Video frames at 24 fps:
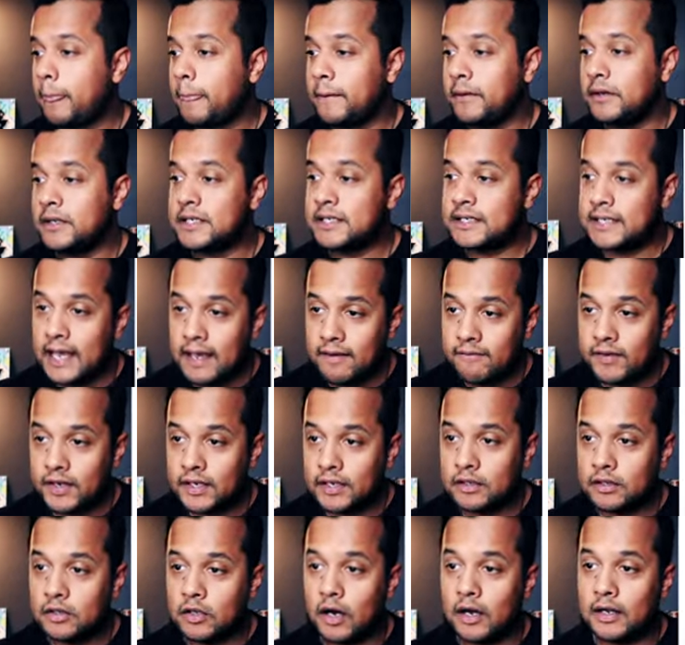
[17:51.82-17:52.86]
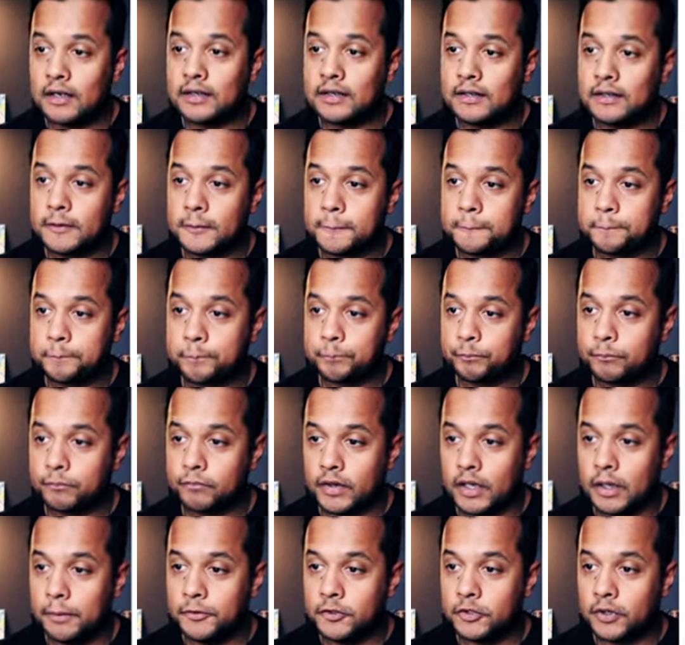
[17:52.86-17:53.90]
you save it dot,
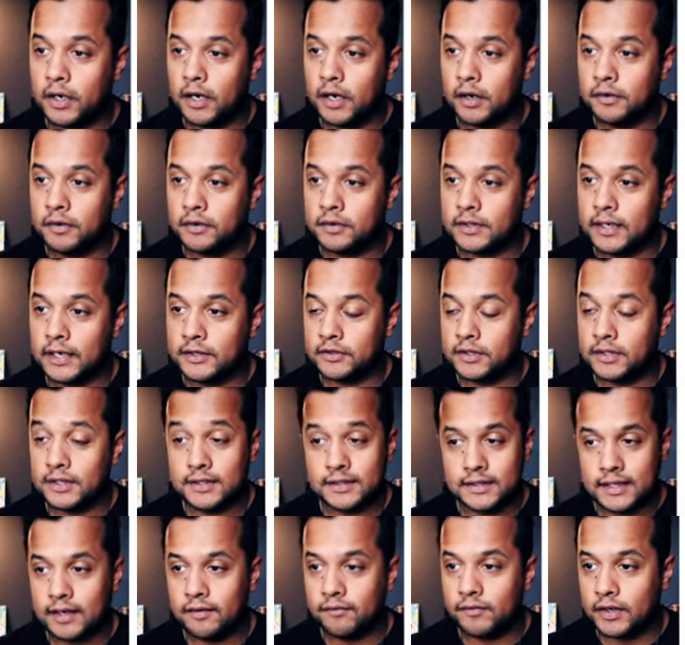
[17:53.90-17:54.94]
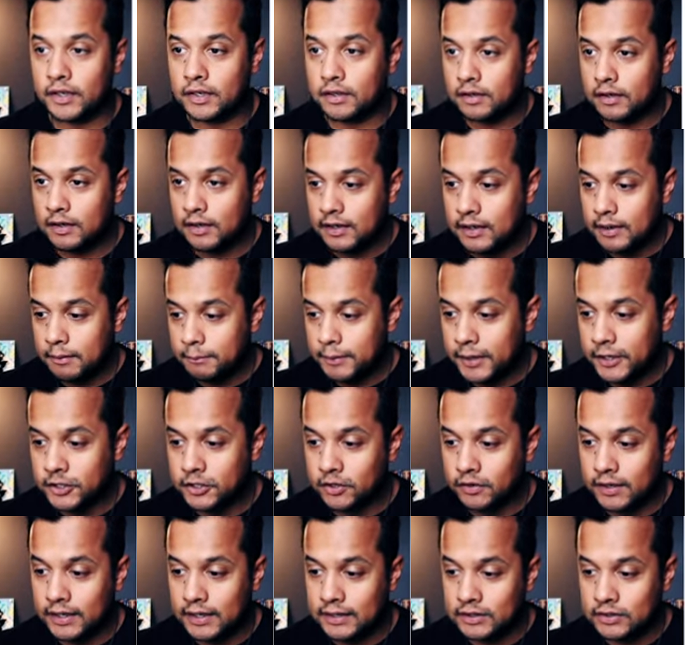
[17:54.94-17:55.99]
let me show you how to actually save it. Make
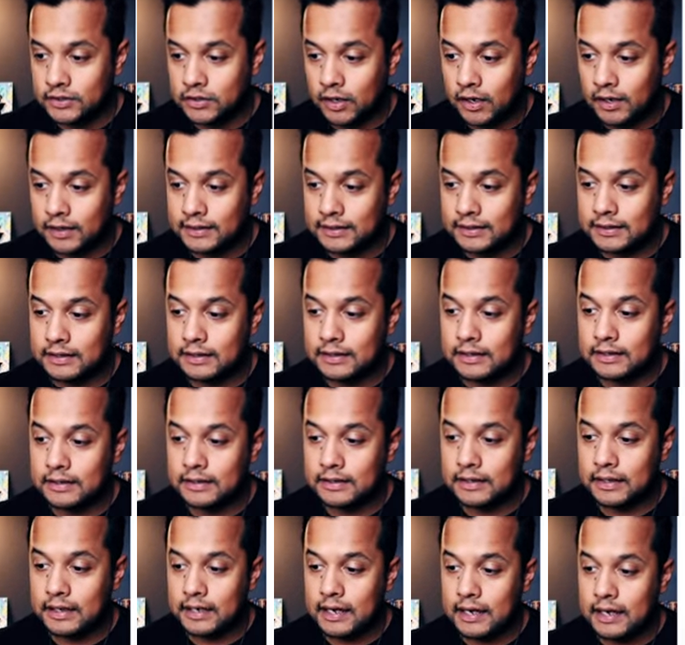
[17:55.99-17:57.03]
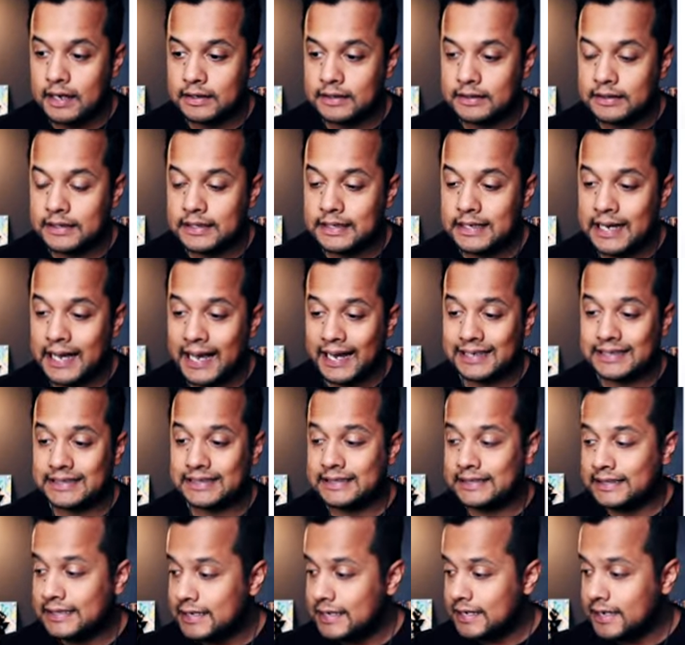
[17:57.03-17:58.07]
sure it's dot
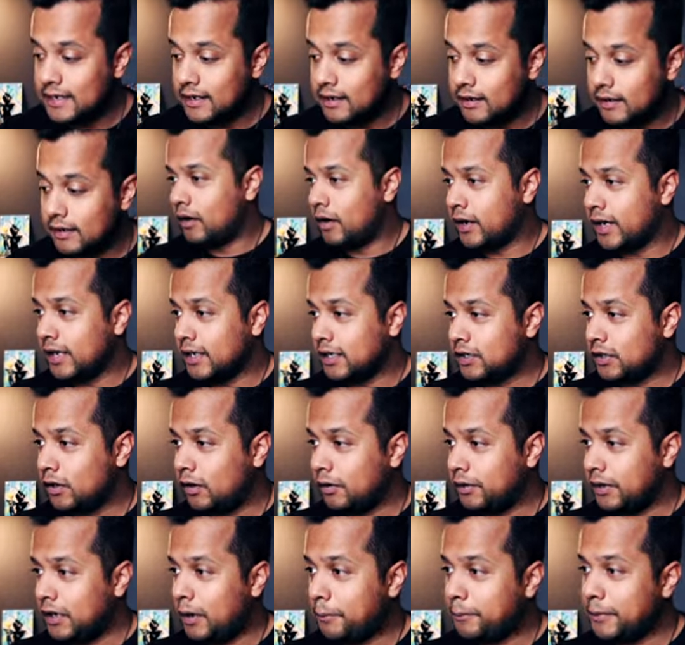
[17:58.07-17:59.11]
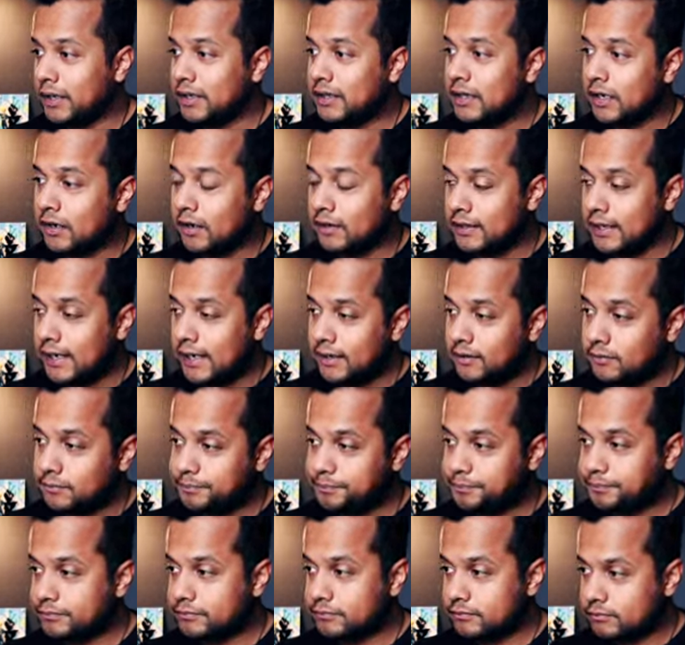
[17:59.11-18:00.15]
txt. Okay, so now I'm gonna click on that
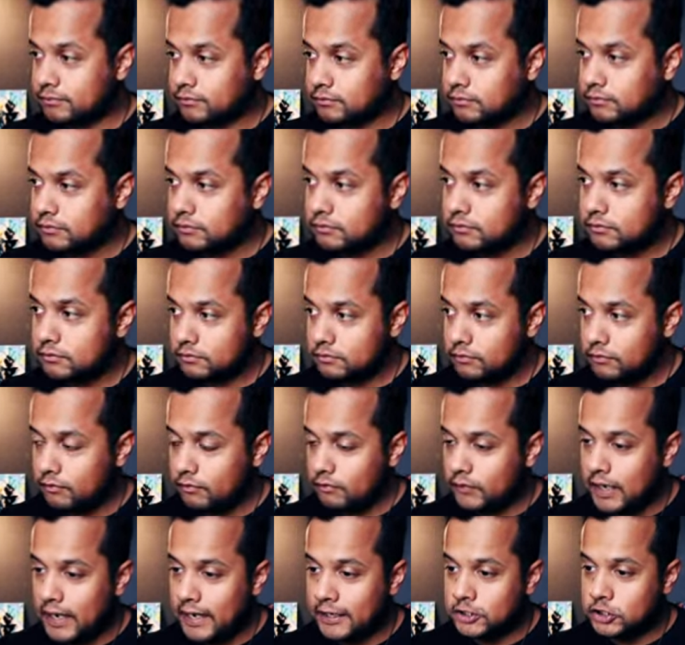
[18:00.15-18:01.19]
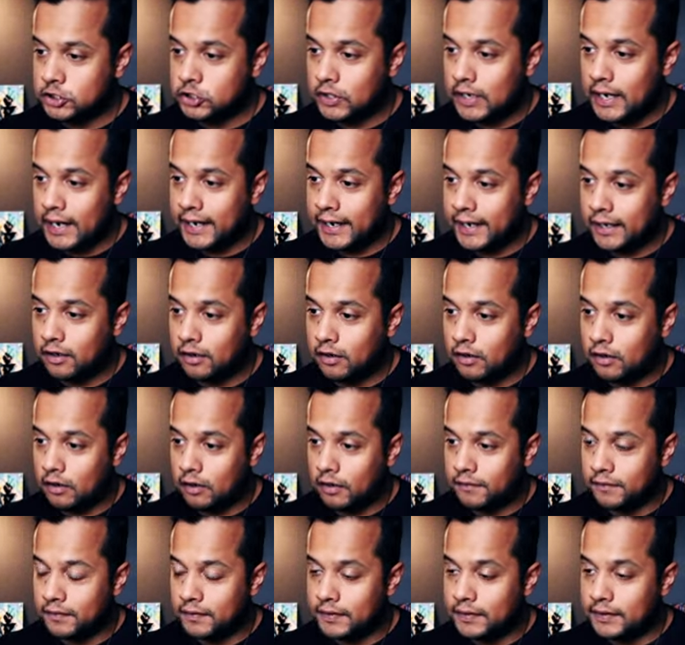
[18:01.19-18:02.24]
and drag it
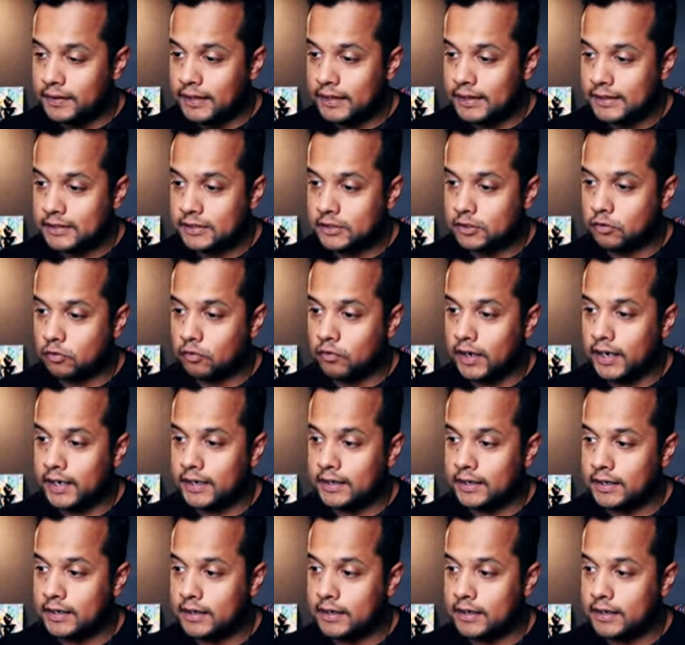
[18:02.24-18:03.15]
on this right